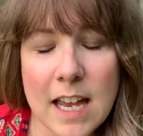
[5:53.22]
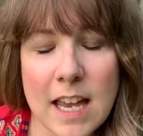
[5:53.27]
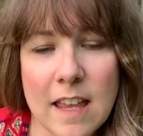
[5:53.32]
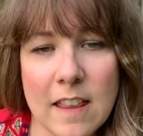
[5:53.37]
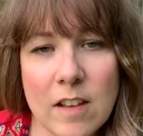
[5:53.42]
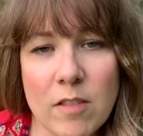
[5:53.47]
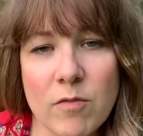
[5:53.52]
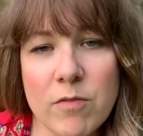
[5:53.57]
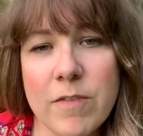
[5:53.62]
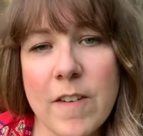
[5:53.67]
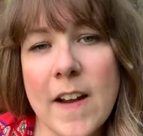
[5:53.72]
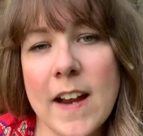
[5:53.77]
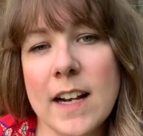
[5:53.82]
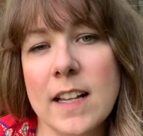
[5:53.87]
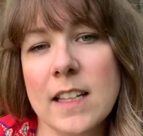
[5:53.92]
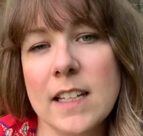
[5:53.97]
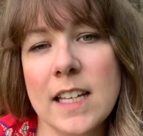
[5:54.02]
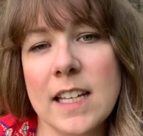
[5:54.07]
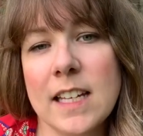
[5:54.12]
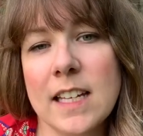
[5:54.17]
Then
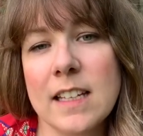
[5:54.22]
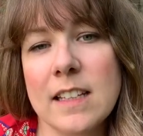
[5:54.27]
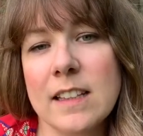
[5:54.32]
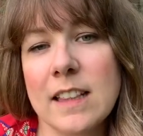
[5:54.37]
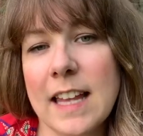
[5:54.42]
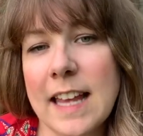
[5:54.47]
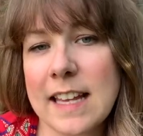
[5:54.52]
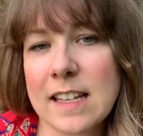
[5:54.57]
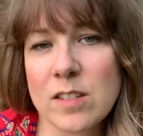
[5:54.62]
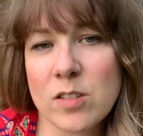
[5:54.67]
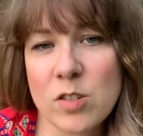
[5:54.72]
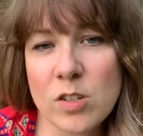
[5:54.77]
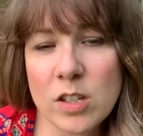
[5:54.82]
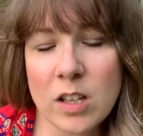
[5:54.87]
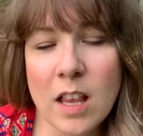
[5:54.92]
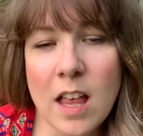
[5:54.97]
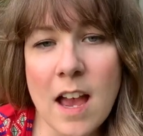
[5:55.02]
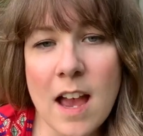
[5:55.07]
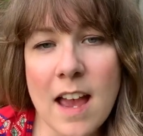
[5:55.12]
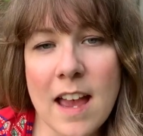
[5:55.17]
finally, last
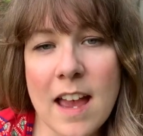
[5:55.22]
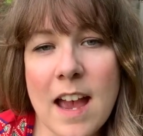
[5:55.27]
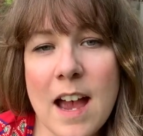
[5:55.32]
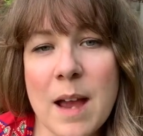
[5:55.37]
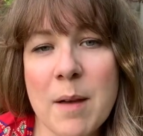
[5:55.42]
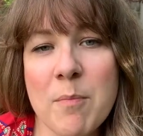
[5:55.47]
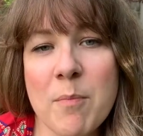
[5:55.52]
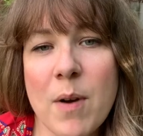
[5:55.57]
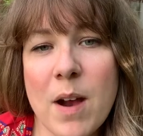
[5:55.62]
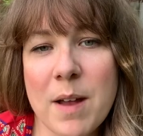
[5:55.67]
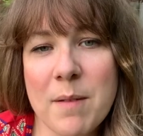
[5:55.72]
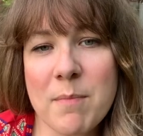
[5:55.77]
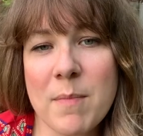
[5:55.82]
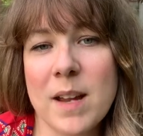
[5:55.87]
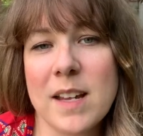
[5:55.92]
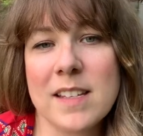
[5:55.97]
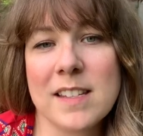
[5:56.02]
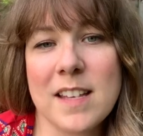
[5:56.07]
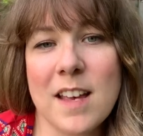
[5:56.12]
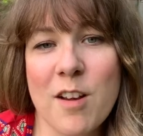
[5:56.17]
July, I bought
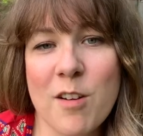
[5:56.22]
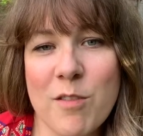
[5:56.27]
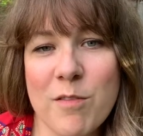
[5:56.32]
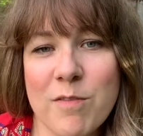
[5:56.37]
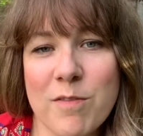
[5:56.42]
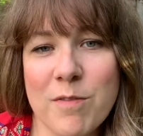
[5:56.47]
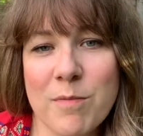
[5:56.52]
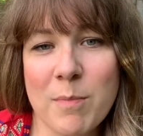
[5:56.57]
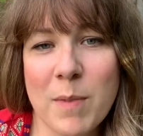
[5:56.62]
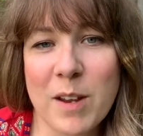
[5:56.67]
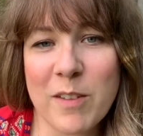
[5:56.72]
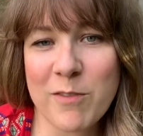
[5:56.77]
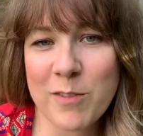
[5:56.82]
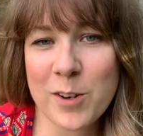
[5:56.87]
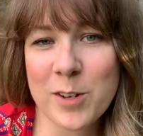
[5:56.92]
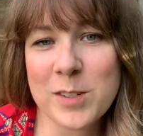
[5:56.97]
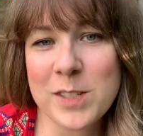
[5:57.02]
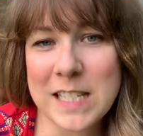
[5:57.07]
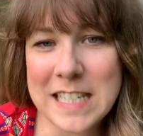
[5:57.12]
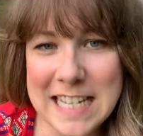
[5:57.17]
myself my
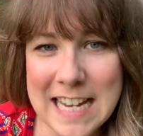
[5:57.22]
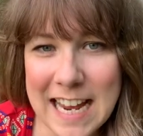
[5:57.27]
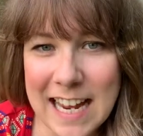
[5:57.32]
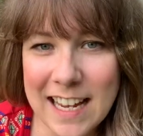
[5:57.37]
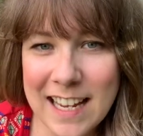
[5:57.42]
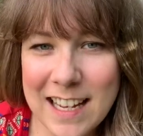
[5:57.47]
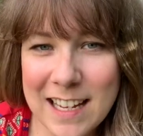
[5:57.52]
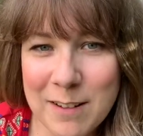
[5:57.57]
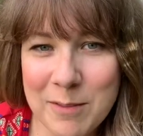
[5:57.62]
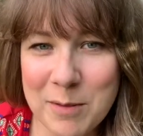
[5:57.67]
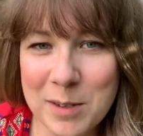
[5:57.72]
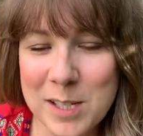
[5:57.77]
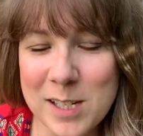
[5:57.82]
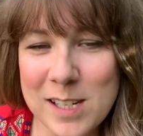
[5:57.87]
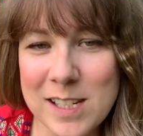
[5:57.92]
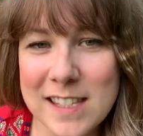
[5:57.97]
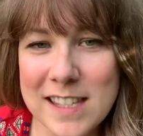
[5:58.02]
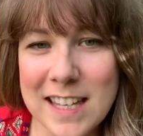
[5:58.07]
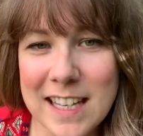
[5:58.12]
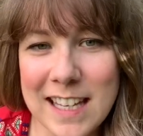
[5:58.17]
first deck, which
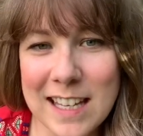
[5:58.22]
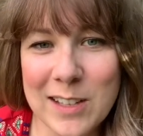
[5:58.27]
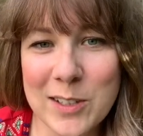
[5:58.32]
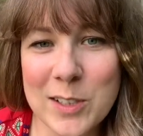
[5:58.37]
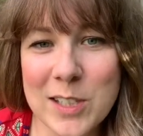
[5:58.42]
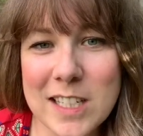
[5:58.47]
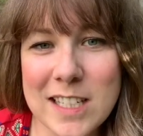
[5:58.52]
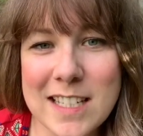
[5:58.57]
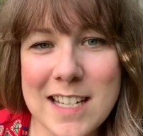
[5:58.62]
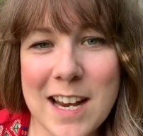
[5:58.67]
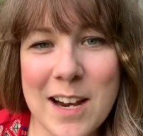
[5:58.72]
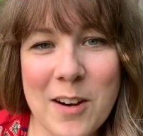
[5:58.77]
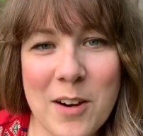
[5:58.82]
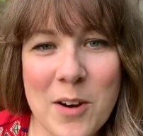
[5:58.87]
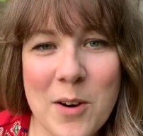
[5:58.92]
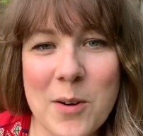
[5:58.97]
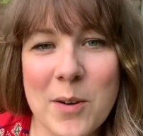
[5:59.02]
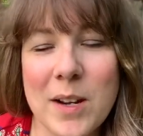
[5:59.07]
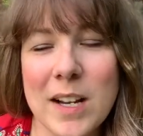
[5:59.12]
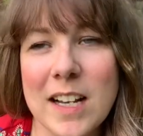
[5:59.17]
is the Gilded
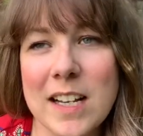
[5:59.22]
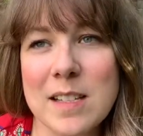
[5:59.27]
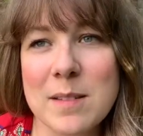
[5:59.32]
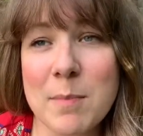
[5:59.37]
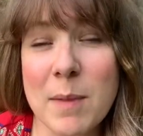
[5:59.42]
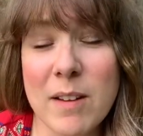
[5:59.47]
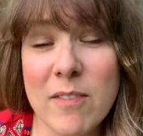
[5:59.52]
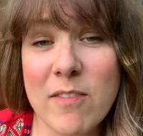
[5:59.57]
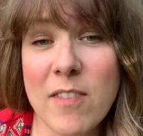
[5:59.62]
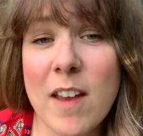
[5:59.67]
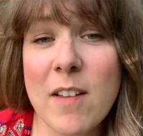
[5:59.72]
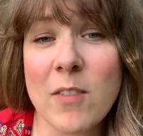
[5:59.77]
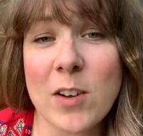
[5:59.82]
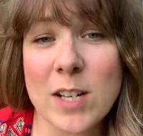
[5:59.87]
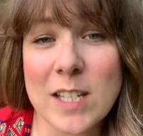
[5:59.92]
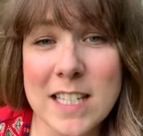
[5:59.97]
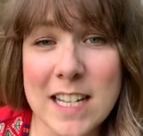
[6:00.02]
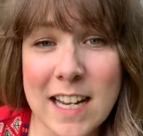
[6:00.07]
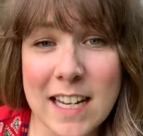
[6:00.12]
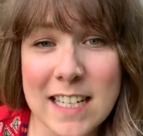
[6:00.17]
Tarot, and it's my
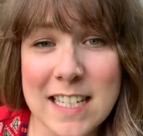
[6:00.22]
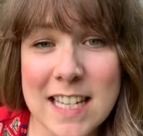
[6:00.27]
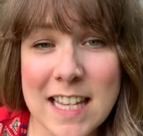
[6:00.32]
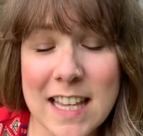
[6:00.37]
favorite deck to